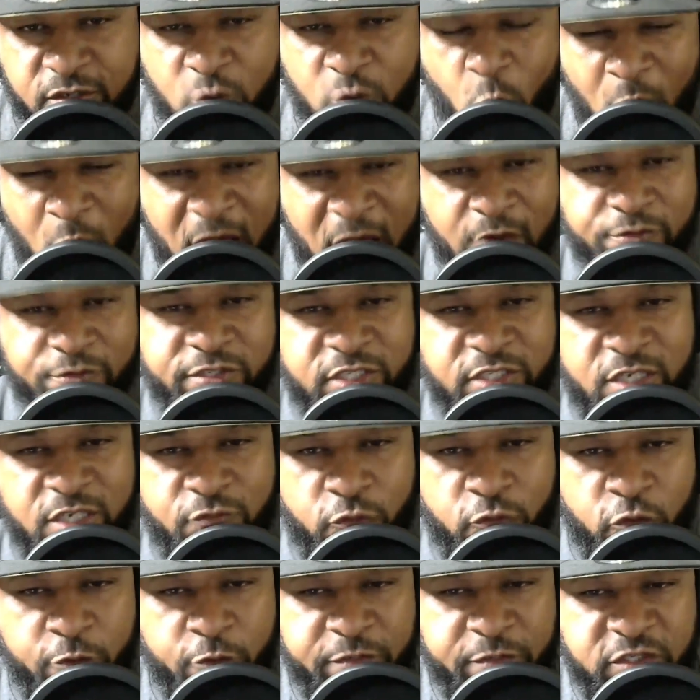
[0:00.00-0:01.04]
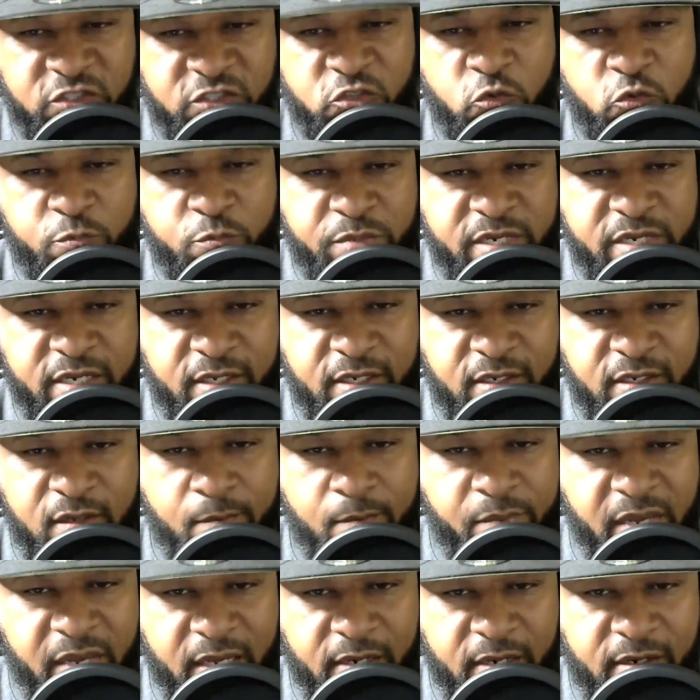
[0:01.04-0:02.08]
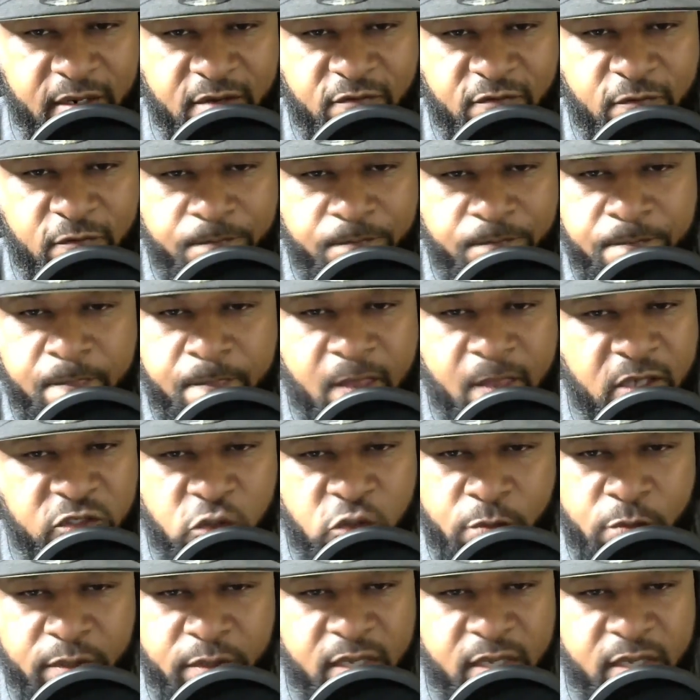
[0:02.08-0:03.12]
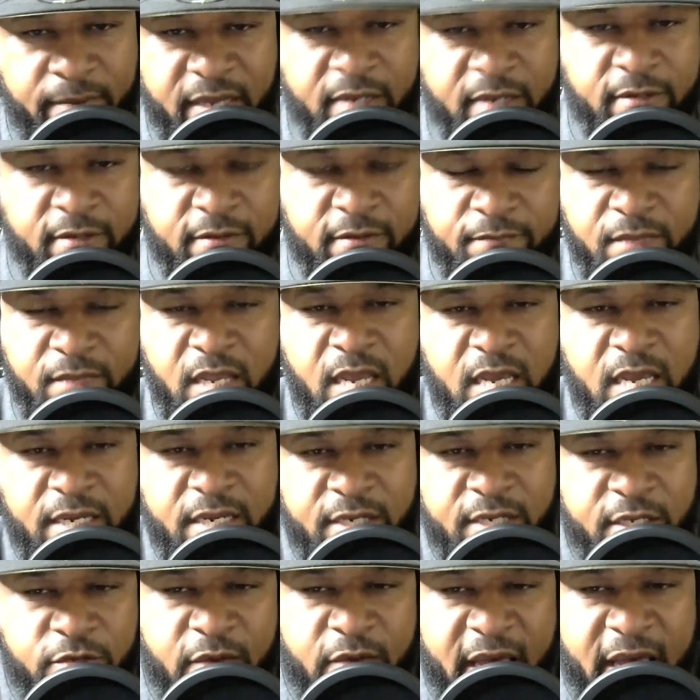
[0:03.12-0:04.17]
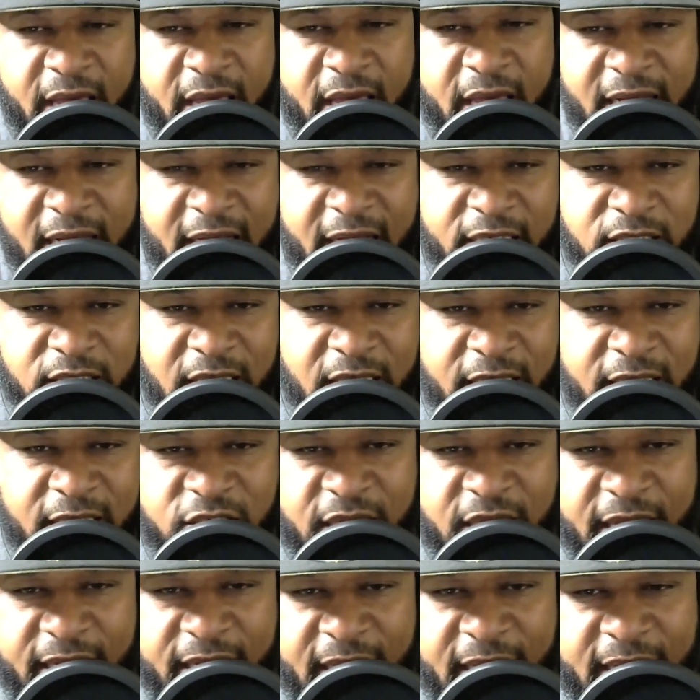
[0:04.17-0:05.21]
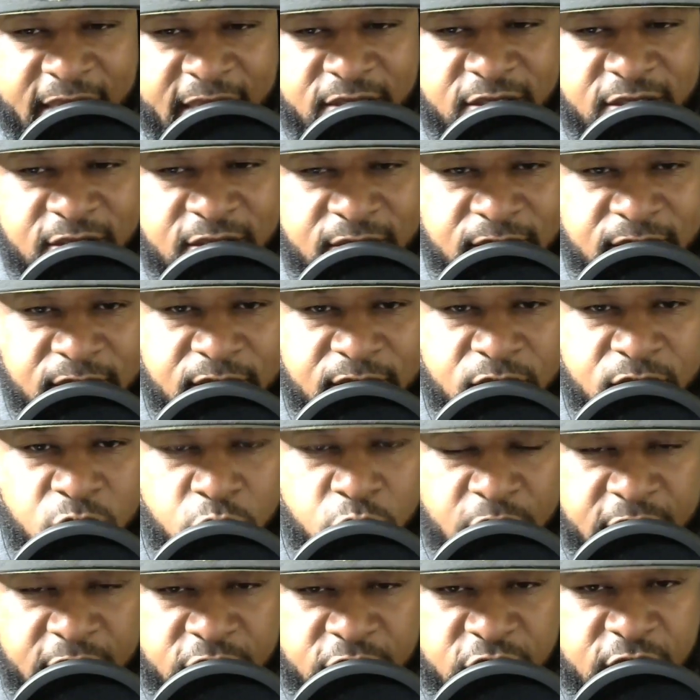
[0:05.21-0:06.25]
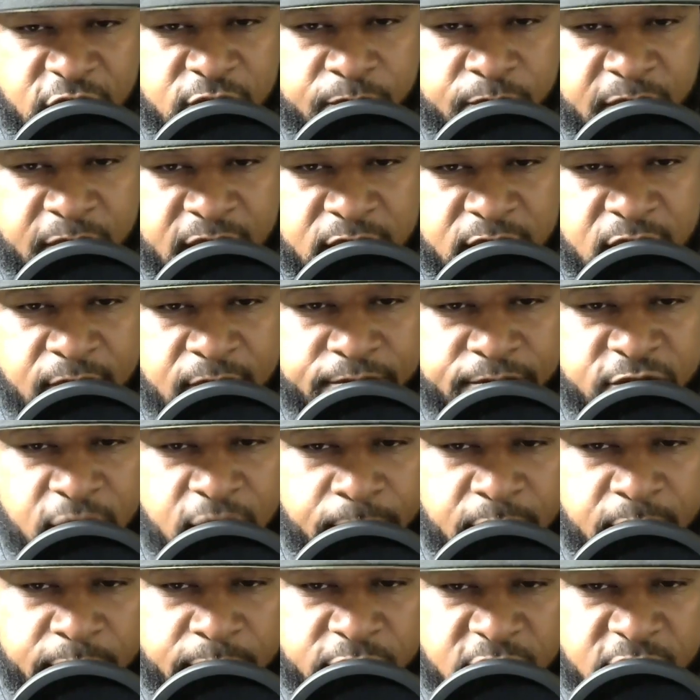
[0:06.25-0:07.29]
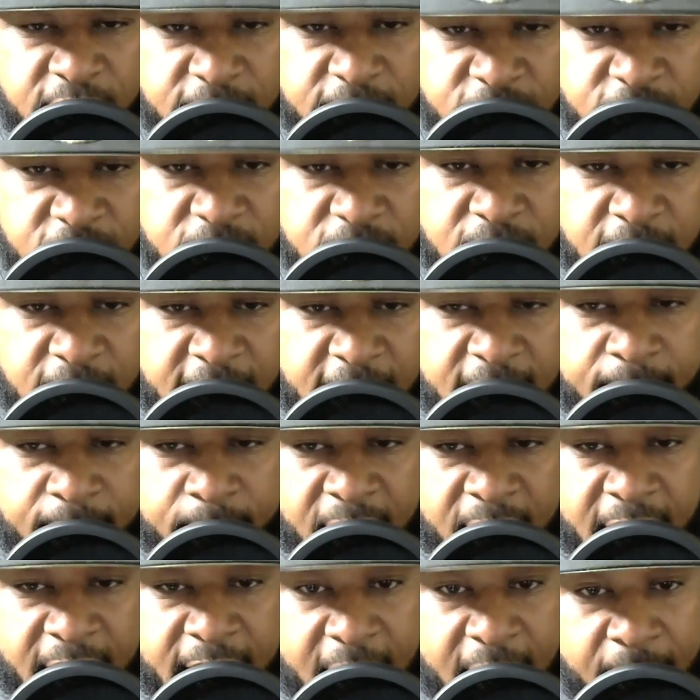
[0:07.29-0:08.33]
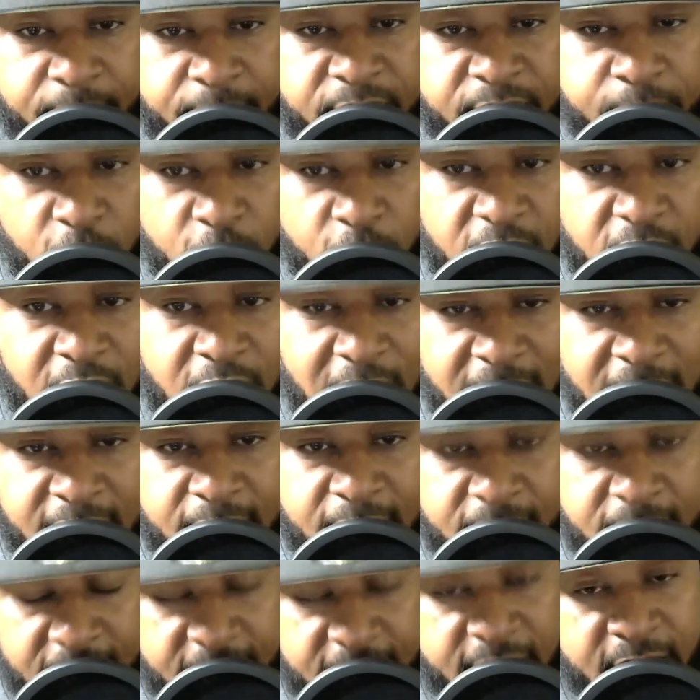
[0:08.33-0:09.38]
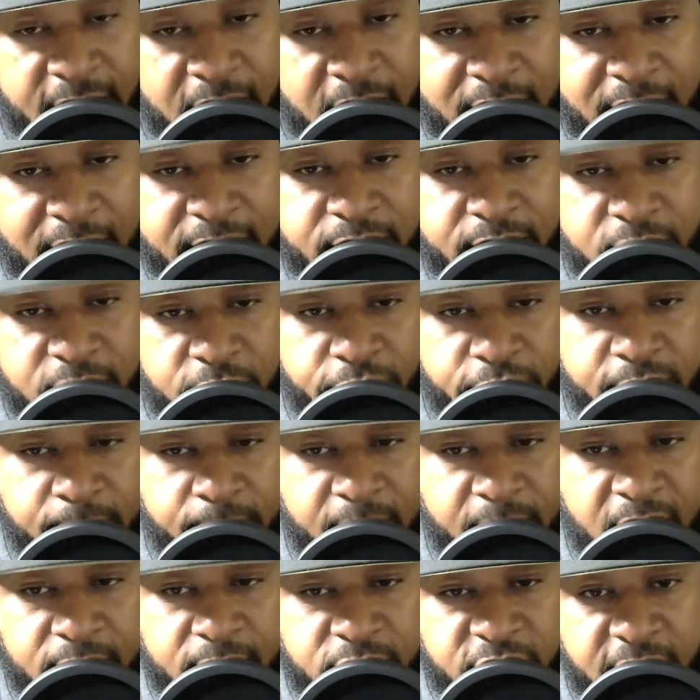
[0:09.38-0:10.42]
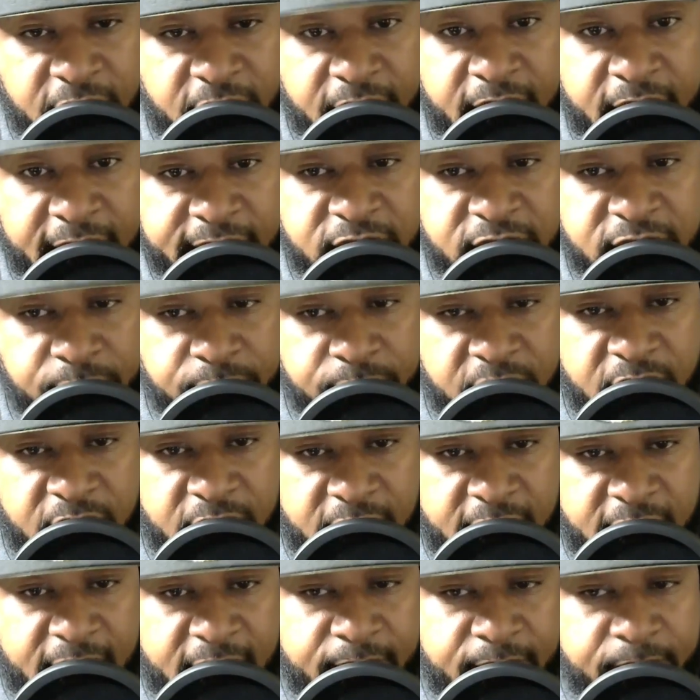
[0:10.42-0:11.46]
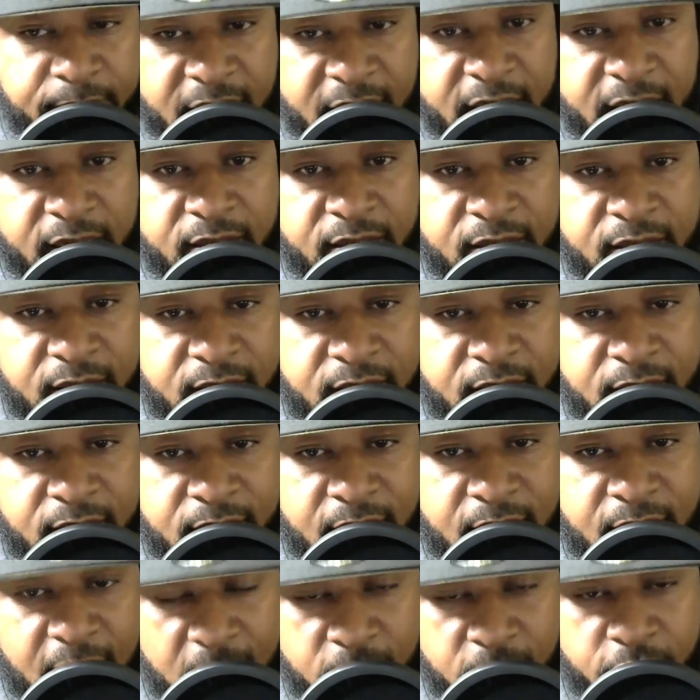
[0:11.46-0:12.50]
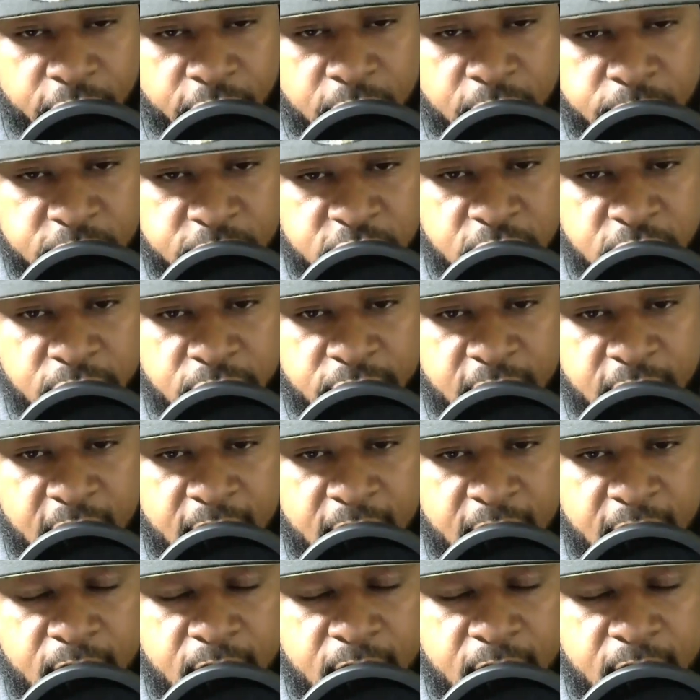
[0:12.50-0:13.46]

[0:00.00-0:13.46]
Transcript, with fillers: The wide receiver room is super competitive. Then you add guys like Chad Hansen, who they just picked up. Some people say he's just a camp body. I'd be more inclined to agree about Chad Hansen being a camp body. I'll agree with you on that.